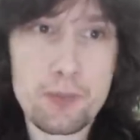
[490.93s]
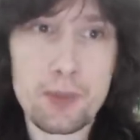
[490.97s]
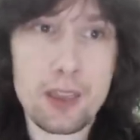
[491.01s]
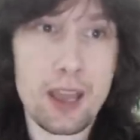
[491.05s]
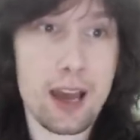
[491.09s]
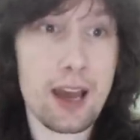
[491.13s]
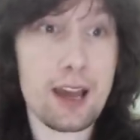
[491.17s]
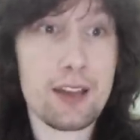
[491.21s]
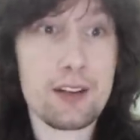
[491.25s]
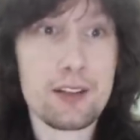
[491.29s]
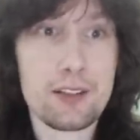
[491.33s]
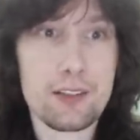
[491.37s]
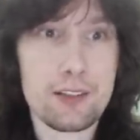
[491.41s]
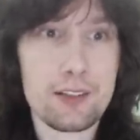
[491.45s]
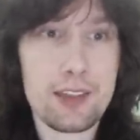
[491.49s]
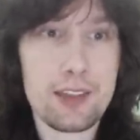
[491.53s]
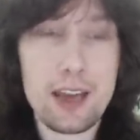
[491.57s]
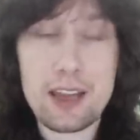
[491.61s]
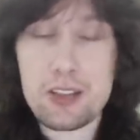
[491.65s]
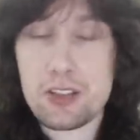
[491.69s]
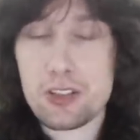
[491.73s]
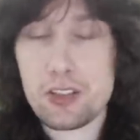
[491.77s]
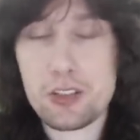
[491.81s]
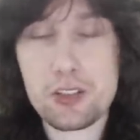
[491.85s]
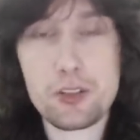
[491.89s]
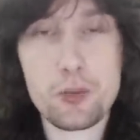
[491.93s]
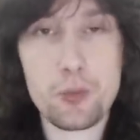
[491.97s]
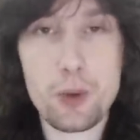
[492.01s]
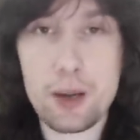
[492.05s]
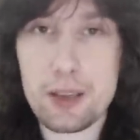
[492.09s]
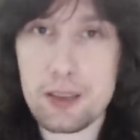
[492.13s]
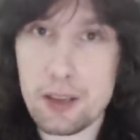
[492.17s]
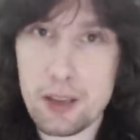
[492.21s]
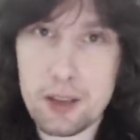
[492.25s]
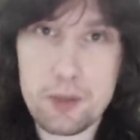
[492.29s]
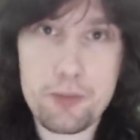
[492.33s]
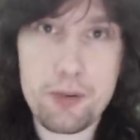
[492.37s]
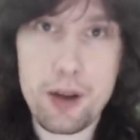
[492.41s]
And that's just the way
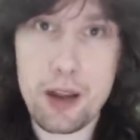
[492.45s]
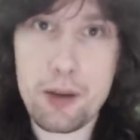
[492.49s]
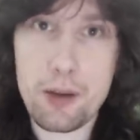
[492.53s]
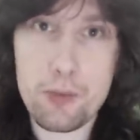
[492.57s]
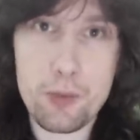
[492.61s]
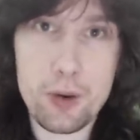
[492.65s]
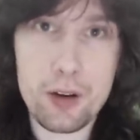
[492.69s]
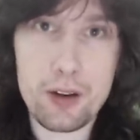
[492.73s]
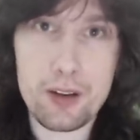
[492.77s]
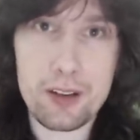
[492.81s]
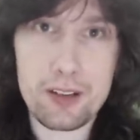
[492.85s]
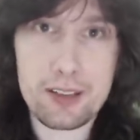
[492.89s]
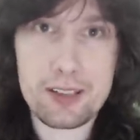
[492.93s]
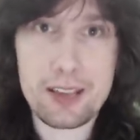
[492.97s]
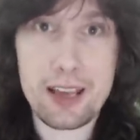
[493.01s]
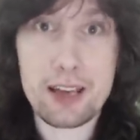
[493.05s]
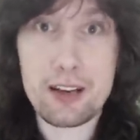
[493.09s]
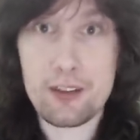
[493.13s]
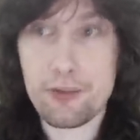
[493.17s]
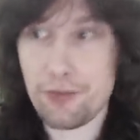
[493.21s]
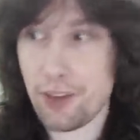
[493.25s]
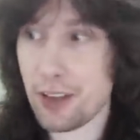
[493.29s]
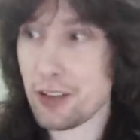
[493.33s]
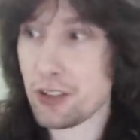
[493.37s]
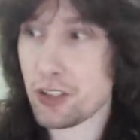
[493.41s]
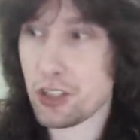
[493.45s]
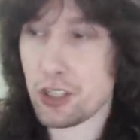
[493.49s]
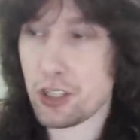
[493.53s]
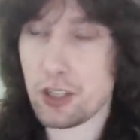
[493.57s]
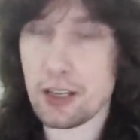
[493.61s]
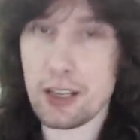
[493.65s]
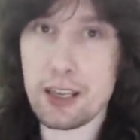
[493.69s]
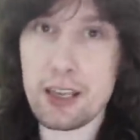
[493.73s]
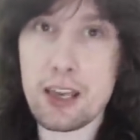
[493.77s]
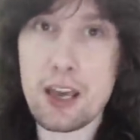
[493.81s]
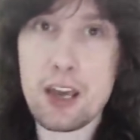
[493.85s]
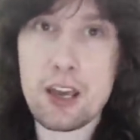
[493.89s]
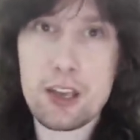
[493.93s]
that the brain works. And
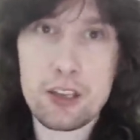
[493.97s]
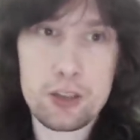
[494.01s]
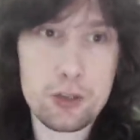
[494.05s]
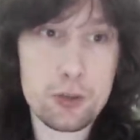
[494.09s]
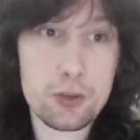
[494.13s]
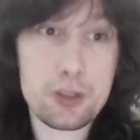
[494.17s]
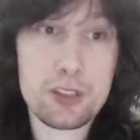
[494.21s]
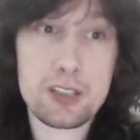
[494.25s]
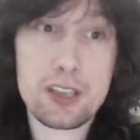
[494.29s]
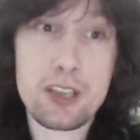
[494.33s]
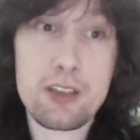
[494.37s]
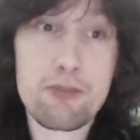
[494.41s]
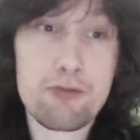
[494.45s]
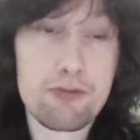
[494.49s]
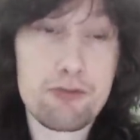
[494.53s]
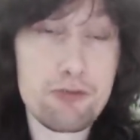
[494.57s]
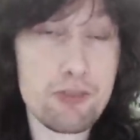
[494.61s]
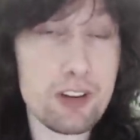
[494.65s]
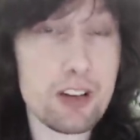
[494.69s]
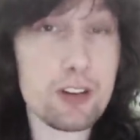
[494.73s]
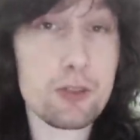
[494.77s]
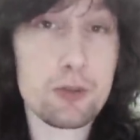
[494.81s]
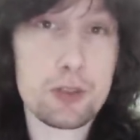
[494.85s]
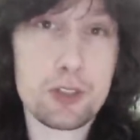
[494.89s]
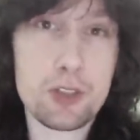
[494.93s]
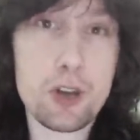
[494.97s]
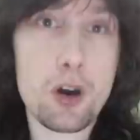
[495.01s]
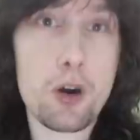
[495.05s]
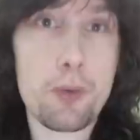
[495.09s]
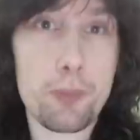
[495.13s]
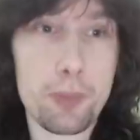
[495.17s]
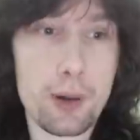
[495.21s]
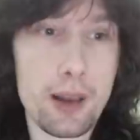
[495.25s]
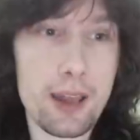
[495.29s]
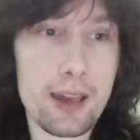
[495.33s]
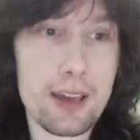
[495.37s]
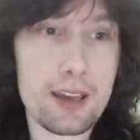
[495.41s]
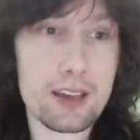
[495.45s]
eventually you'll see real top
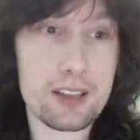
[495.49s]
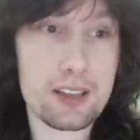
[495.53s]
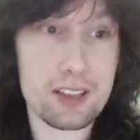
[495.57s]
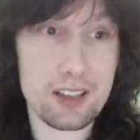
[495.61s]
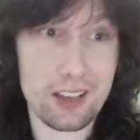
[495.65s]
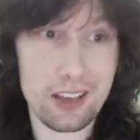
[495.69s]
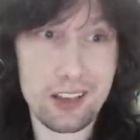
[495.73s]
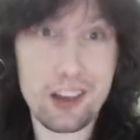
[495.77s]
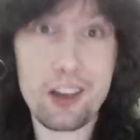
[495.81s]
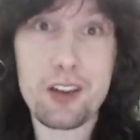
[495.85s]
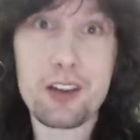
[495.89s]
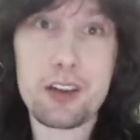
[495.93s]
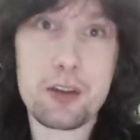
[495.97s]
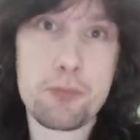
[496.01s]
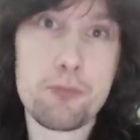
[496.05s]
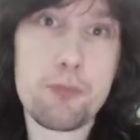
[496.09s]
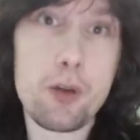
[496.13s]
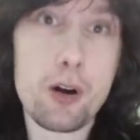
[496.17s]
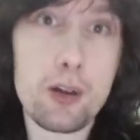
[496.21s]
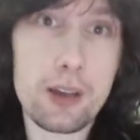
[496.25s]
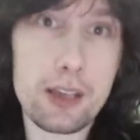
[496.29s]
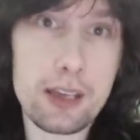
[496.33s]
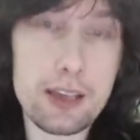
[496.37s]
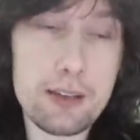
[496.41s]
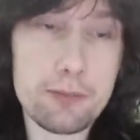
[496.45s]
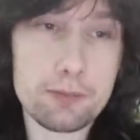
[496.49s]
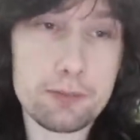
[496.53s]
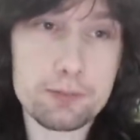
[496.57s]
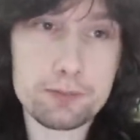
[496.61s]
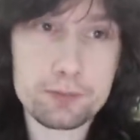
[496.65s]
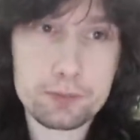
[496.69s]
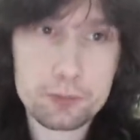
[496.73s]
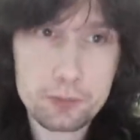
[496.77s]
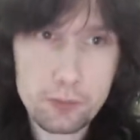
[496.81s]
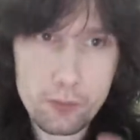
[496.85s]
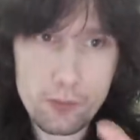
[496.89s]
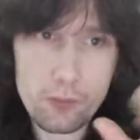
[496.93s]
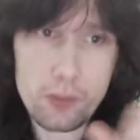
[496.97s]
players like Molly
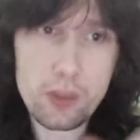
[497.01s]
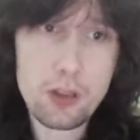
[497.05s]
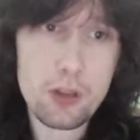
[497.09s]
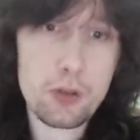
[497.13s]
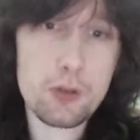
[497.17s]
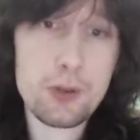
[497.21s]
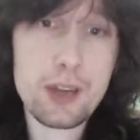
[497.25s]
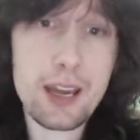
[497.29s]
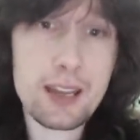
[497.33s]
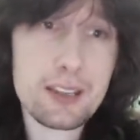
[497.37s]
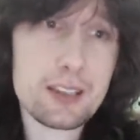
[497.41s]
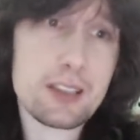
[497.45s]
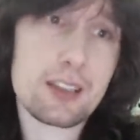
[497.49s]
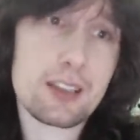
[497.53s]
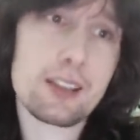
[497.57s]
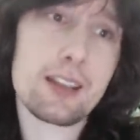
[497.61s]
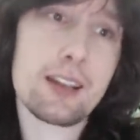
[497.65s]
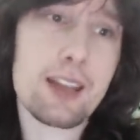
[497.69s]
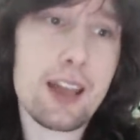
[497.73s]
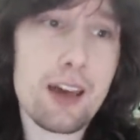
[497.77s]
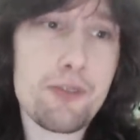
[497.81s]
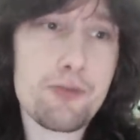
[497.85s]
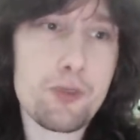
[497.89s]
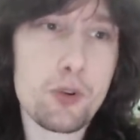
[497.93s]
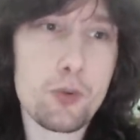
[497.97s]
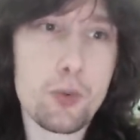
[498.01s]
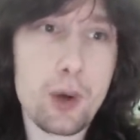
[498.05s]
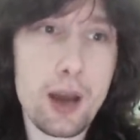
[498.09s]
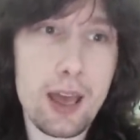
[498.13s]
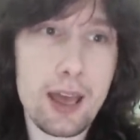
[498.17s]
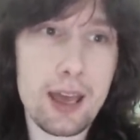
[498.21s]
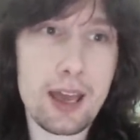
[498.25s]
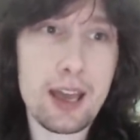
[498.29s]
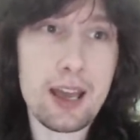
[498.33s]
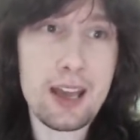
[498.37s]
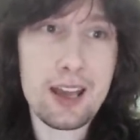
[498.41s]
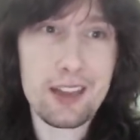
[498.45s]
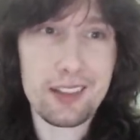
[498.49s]
who get to the level
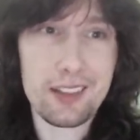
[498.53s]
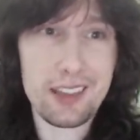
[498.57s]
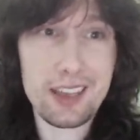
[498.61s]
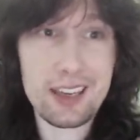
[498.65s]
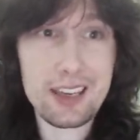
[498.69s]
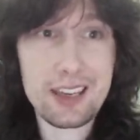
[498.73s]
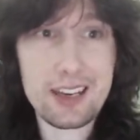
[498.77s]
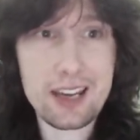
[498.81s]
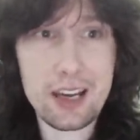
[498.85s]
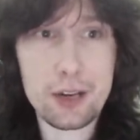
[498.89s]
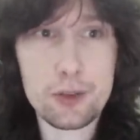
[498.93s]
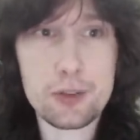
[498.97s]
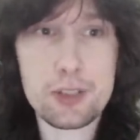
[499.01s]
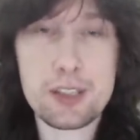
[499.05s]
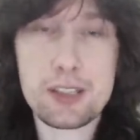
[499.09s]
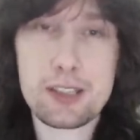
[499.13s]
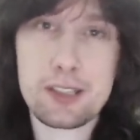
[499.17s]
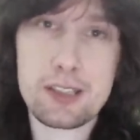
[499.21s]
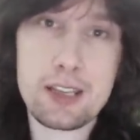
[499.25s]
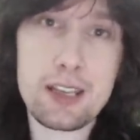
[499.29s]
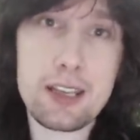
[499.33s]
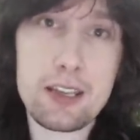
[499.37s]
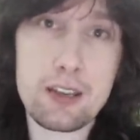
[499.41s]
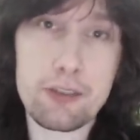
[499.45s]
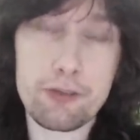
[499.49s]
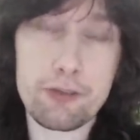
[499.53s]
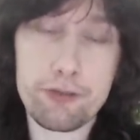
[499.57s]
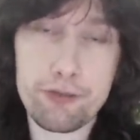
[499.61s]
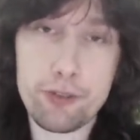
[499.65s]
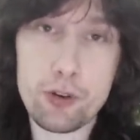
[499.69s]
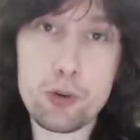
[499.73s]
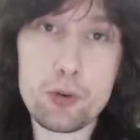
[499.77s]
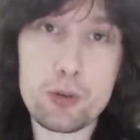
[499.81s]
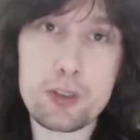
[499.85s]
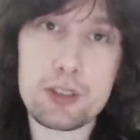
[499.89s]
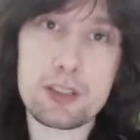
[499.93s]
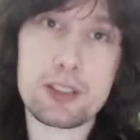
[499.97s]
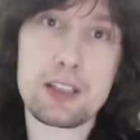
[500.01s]
where they can now sing
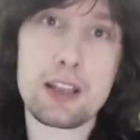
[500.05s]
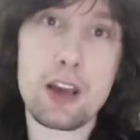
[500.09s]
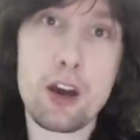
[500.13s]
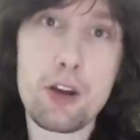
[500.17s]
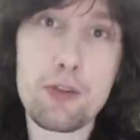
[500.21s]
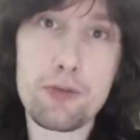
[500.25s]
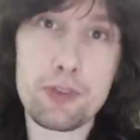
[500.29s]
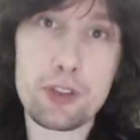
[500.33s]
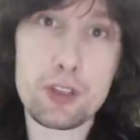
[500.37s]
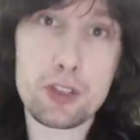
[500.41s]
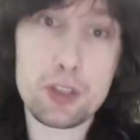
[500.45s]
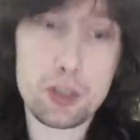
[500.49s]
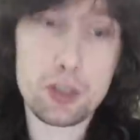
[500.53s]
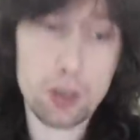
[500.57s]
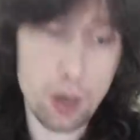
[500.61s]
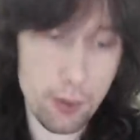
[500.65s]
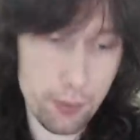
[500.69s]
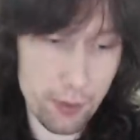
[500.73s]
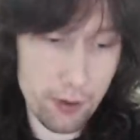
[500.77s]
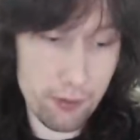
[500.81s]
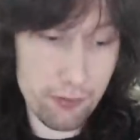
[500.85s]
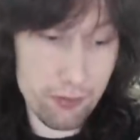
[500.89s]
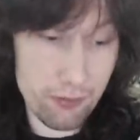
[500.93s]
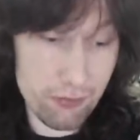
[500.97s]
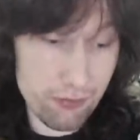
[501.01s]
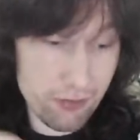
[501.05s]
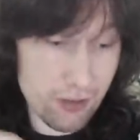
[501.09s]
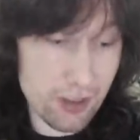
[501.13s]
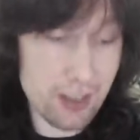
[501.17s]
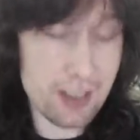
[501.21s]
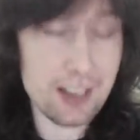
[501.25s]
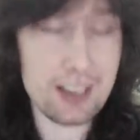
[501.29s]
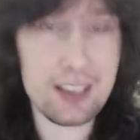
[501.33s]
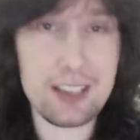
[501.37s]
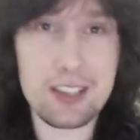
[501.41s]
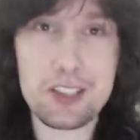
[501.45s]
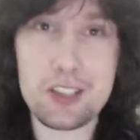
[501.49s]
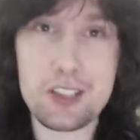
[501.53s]
faultlessly over the top of
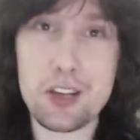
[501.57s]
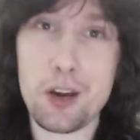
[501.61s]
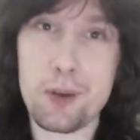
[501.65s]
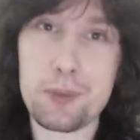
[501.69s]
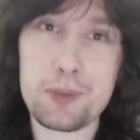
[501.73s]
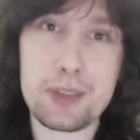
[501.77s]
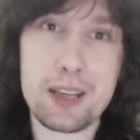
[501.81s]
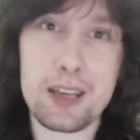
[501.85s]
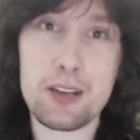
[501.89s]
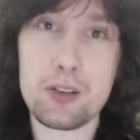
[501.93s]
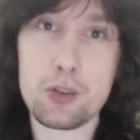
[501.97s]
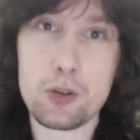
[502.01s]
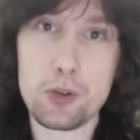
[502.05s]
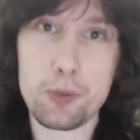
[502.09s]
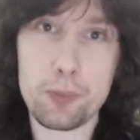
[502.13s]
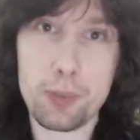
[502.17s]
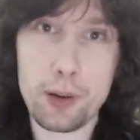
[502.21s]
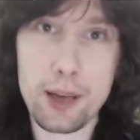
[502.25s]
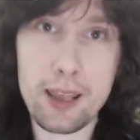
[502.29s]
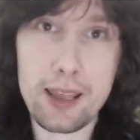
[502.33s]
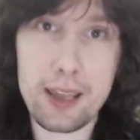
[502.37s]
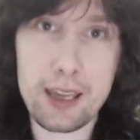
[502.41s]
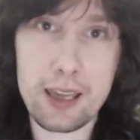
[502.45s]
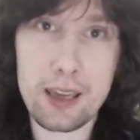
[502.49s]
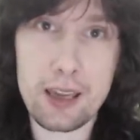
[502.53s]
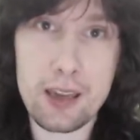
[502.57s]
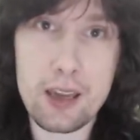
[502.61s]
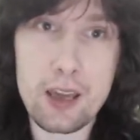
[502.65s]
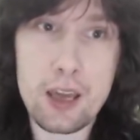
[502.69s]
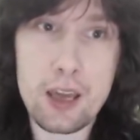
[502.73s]
really top technical playing